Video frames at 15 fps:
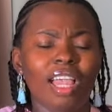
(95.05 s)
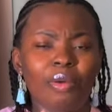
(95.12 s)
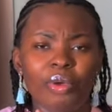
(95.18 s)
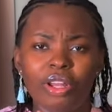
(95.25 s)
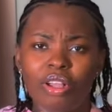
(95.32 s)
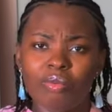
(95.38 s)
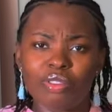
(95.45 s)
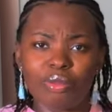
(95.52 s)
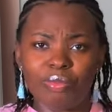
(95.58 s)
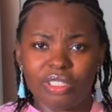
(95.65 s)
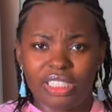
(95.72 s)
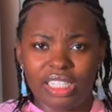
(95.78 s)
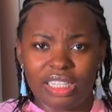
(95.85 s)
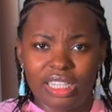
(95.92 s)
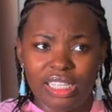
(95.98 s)
And when it comes to
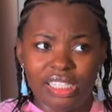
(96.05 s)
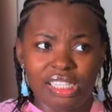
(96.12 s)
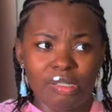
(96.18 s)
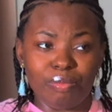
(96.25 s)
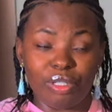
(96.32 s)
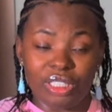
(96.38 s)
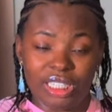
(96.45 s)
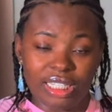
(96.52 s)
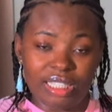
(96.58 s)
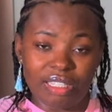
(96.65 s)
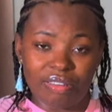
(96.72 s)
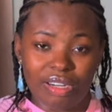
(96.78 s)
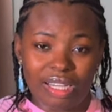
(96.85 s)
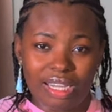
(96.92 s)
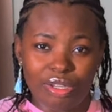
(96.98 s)
budgeting,
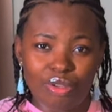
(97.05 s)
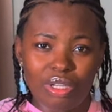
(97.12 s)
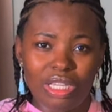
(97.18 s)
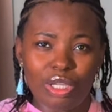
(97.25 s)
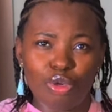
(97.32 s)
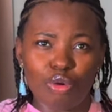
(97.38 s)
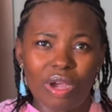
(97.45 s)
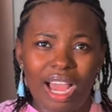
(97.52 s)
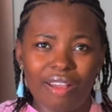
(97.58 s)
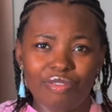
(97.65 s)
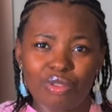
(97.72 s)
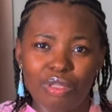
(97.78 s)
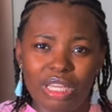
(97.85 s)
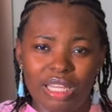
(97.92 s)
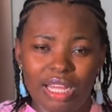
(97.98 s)
you
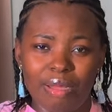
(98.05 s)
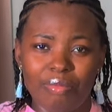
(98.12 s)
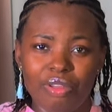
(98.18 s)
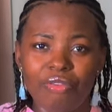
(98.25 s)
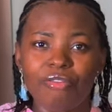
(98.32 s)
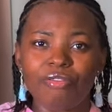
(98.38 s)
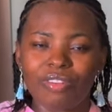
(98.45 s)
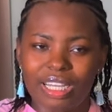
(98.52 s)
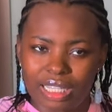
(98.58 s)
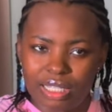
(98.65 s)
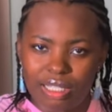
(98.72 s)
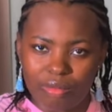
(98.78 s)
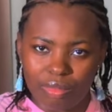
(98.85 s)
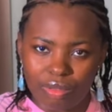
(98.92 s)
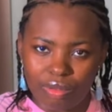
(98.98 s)
have to either be
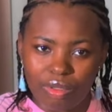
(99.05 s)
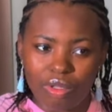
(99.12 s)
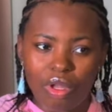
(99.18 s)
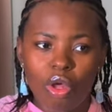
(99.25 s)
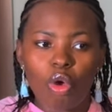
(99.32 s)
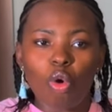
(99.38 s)
flexible